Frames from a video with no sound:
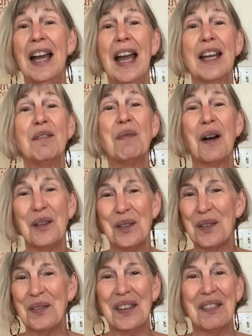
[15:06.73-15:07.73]
And both
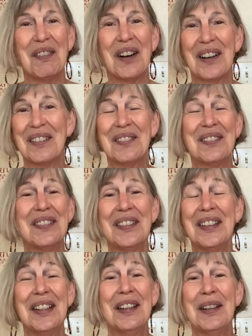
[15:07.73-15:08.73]
of them are
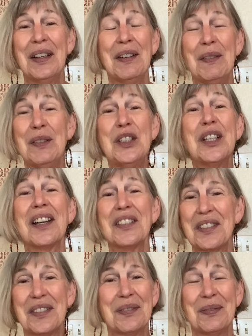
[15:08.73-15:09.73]

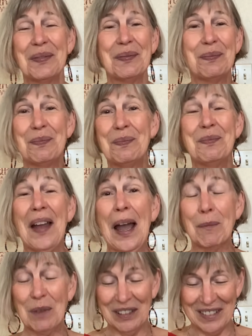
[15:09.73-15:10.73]
just
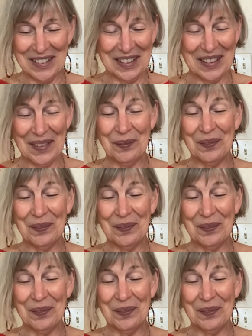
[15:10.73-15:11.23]
fabulous.